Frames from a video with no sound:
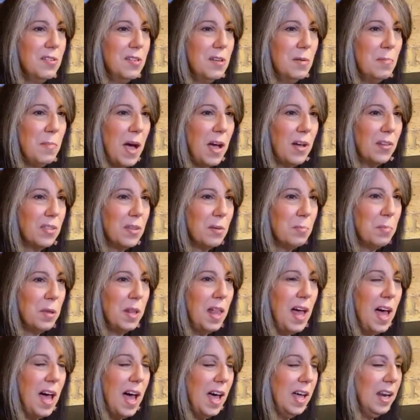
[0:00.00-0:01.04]
about, the
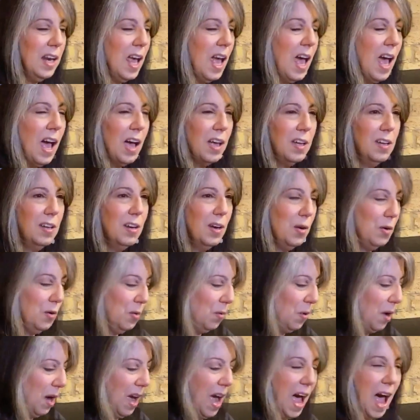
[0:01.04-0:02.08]
plot. You
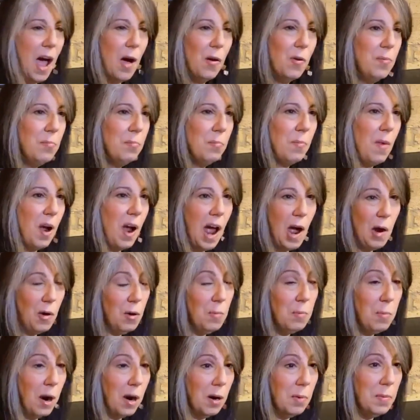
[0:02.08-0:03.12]
know, how, how are
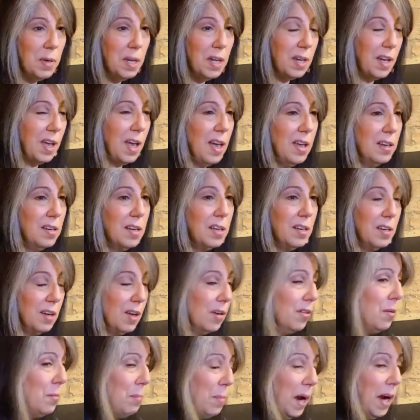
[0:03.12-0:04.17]
Barbie and Ken gonna go
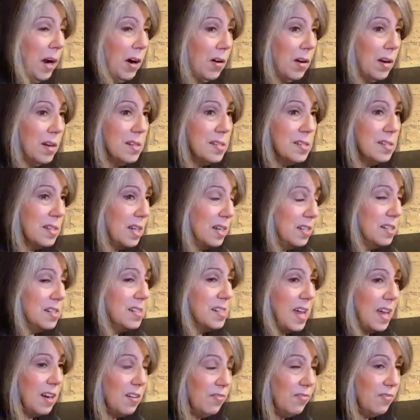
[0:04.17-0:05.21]
to Paris? They just
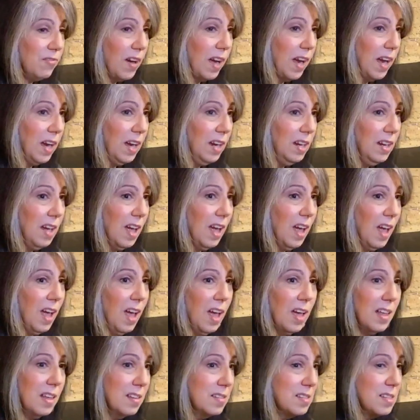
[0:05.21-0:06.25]
had a fight,
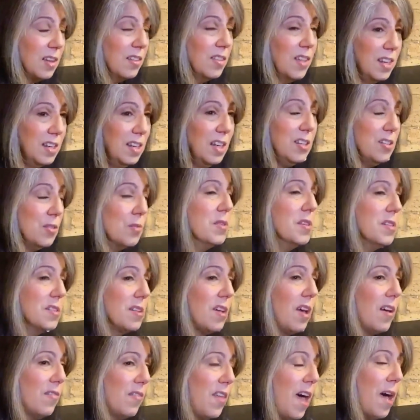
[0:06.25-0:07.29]
so they need to
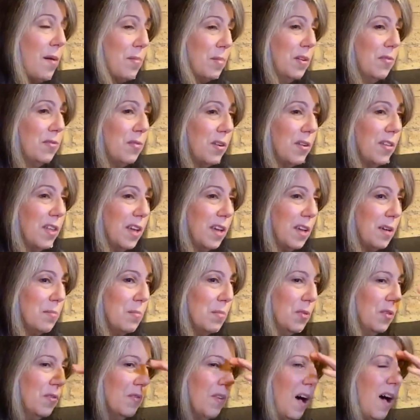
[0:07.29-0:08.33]
resolve that before they can
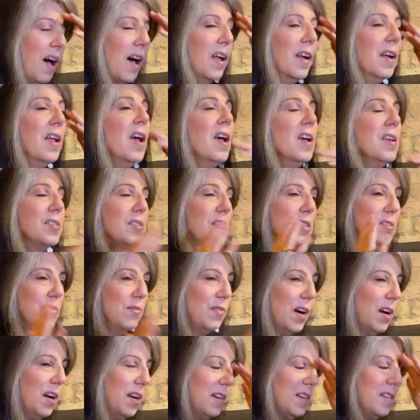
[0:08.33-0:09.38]
move on. So I was
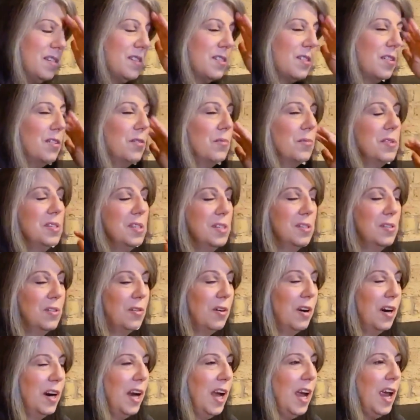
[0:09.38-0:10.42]
very concerned with
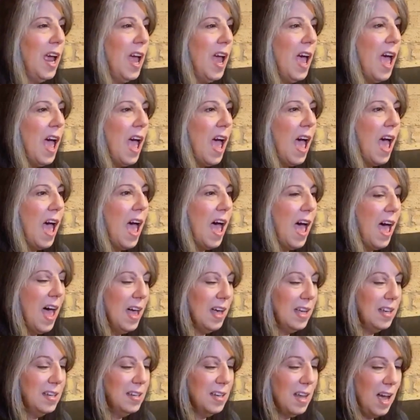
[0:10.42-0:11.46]
story.
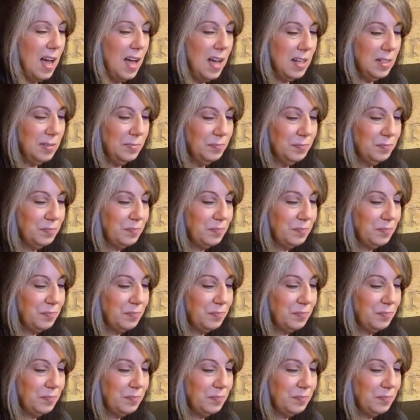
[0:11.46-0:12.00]
And um,